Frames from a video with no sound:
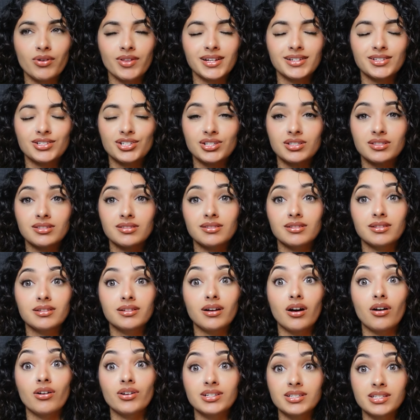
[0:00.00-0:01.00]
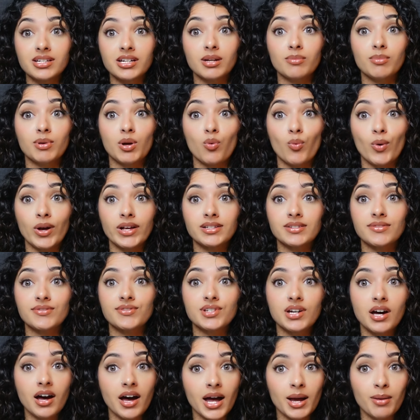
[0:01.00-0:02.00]
That's just honestly going to be a waste of
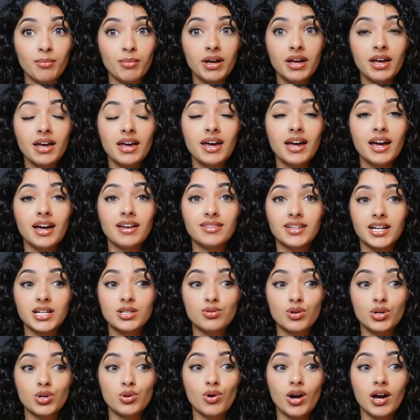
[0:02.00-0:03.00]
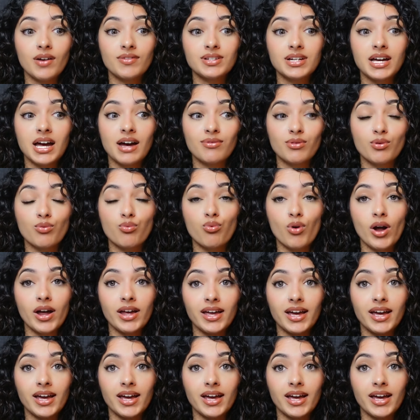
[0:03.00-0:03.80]
time. And that's why you have to have the right